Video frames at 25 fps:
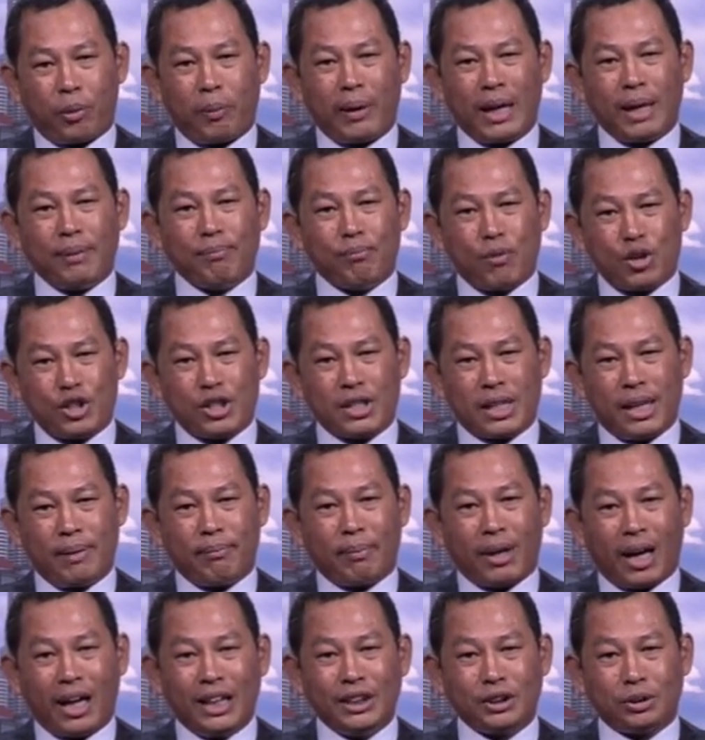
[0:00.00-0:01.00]
3
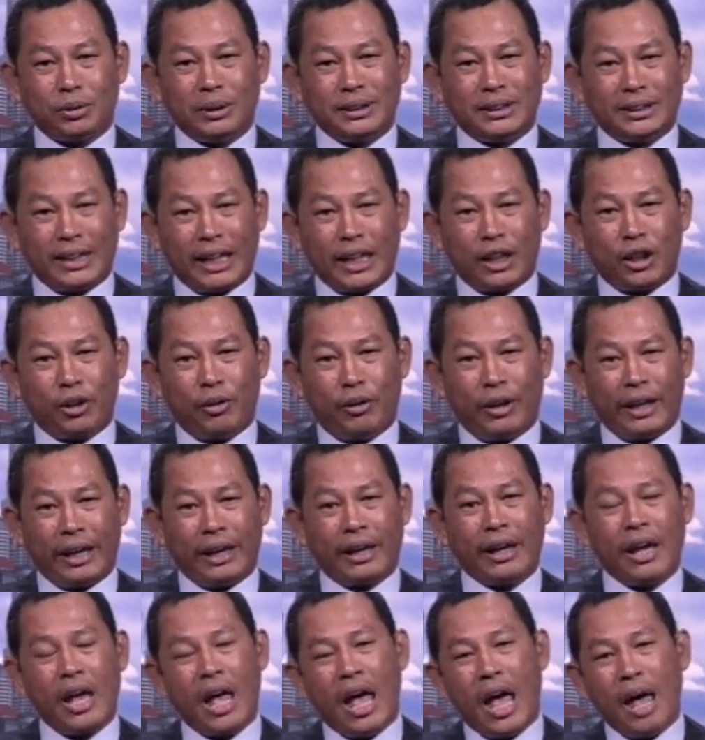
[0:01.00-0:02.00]
Muslim countries,
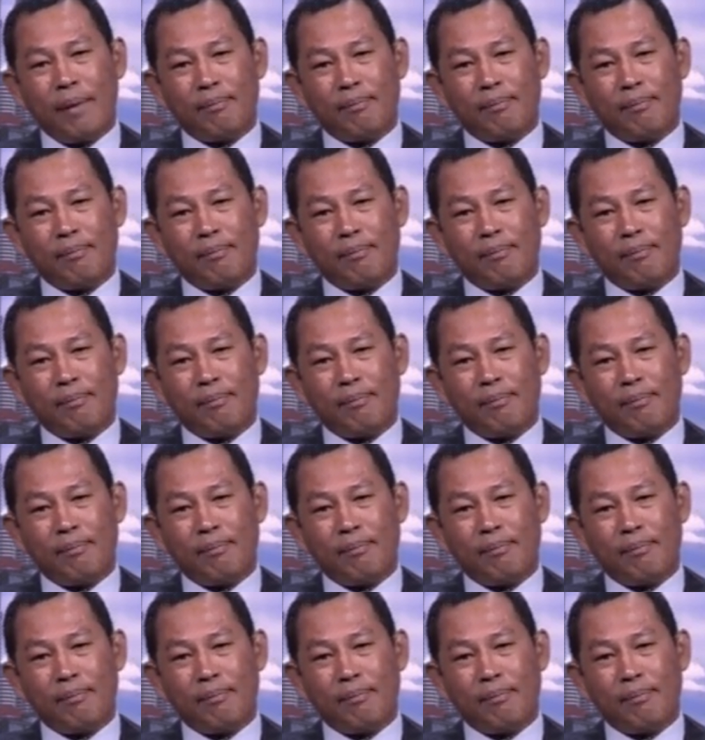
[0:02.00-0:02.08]
including